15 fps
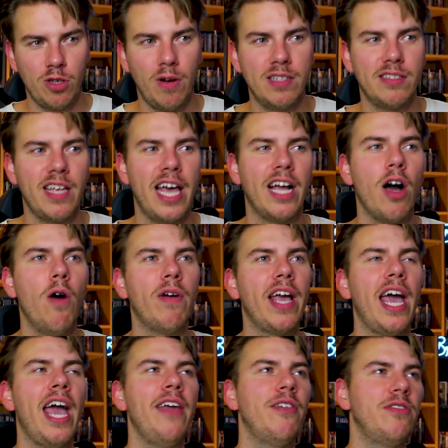So it's like,
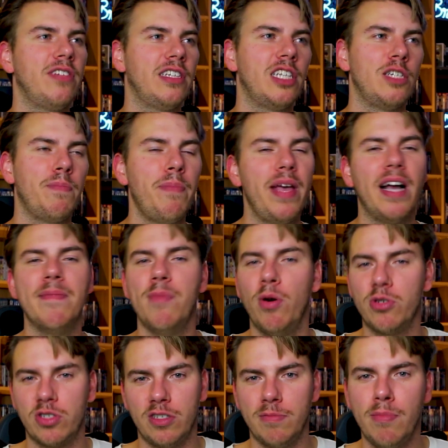okay, there's like this big
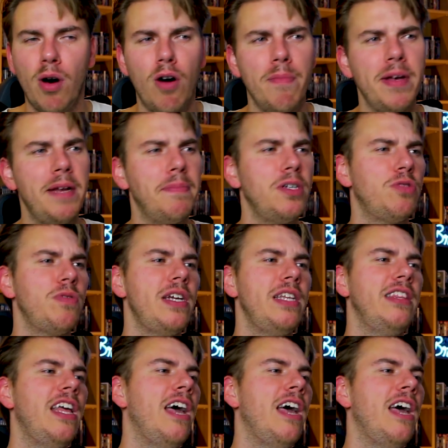emotional moment between